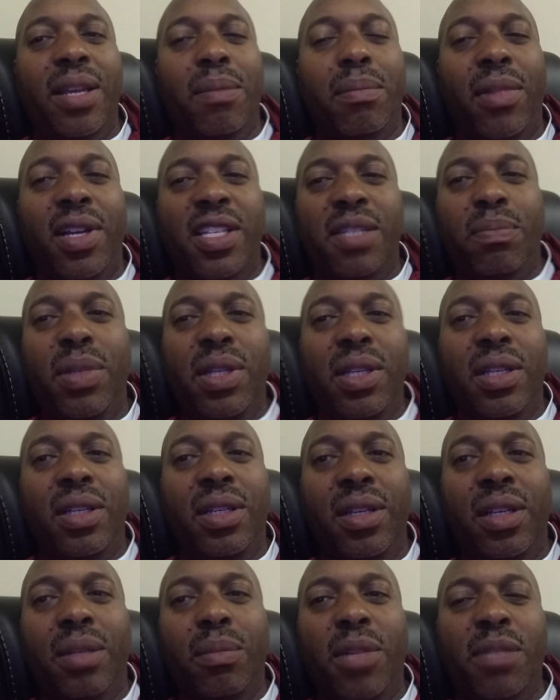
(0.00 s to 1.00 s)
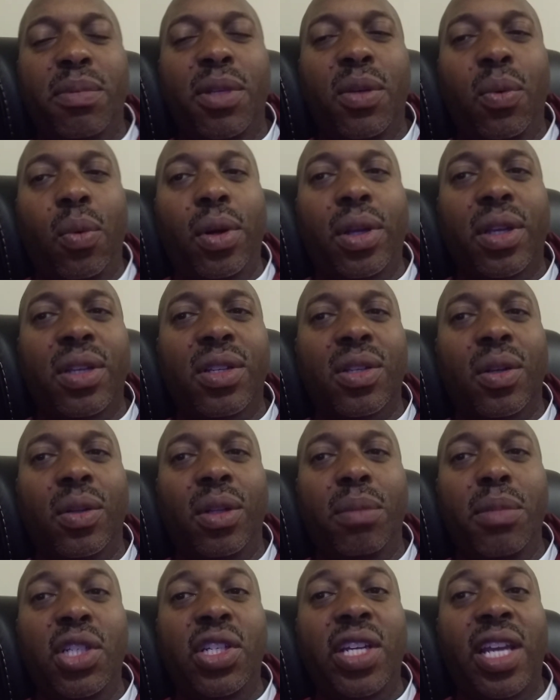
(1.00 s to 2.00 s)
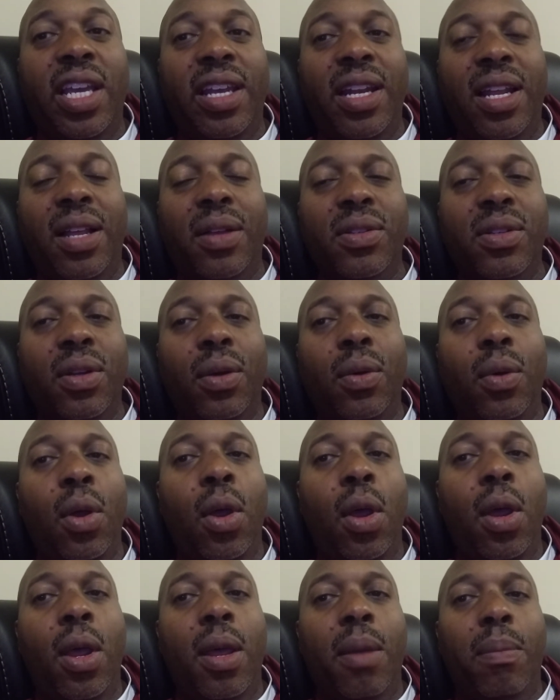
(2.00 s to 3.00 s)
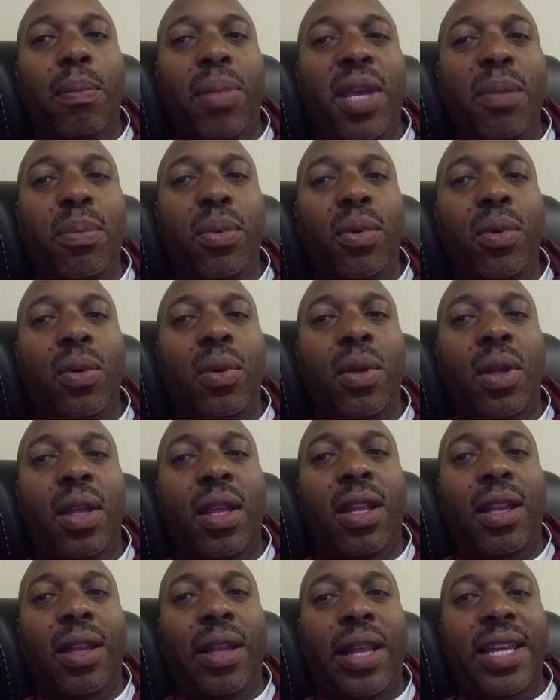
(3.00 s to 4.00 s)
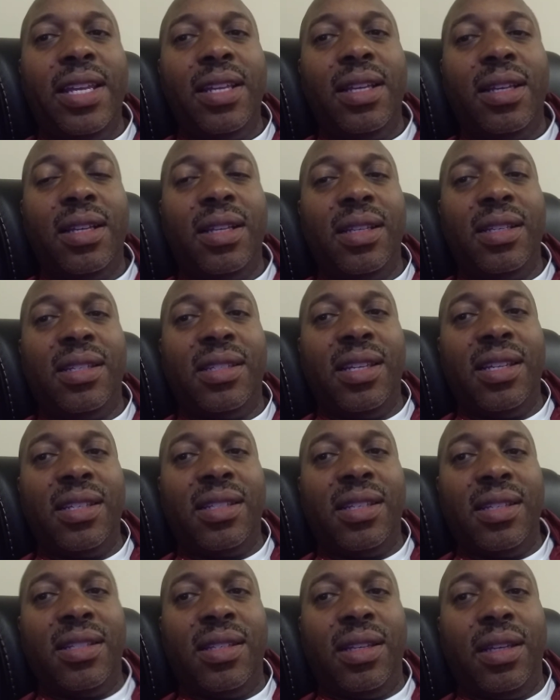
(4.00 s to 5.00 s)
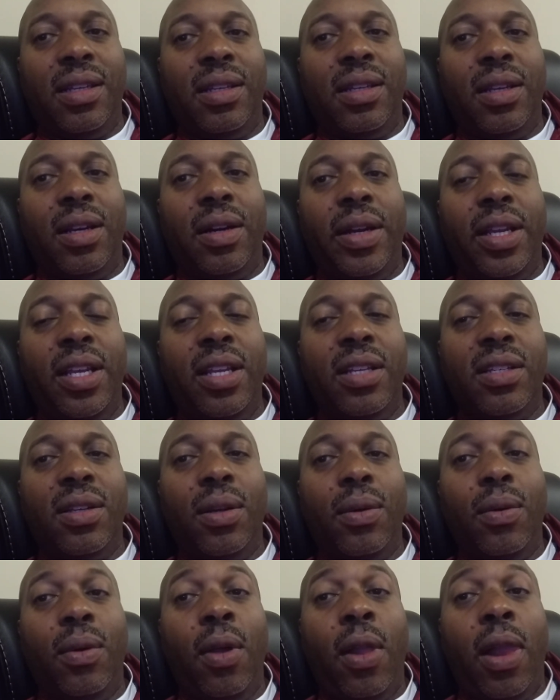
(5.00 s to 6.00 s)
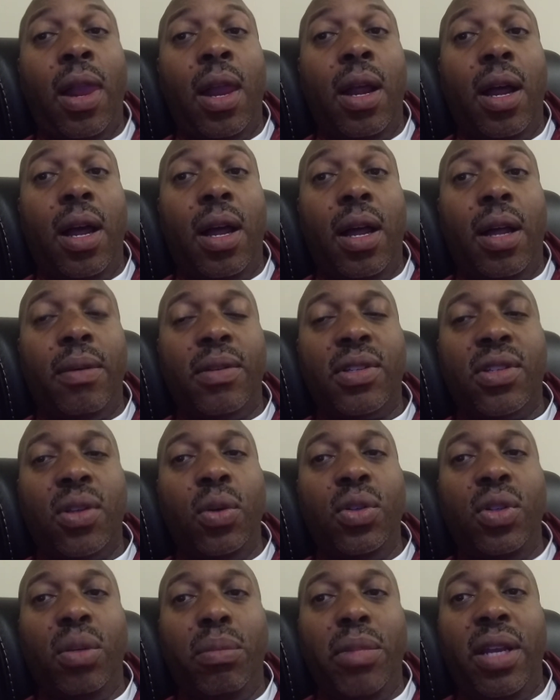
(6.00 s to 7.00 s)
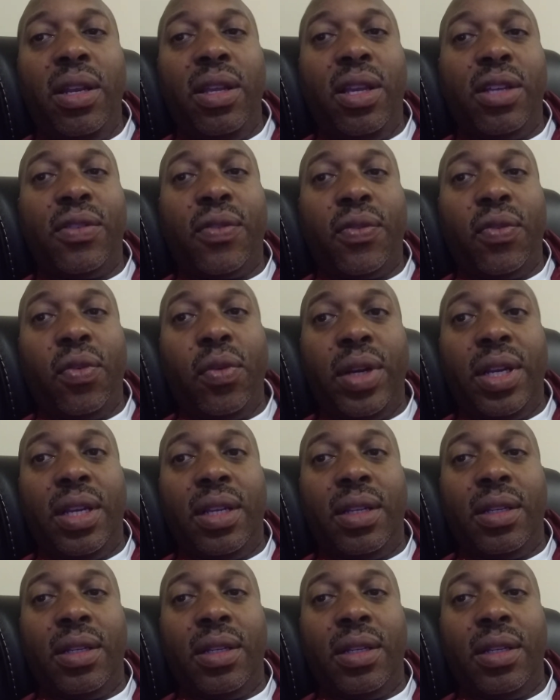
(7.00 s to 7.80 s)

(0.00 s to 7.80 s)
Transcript: It must be good, must be working. So let me check it out. So people like consistency, all right? And so social media is free.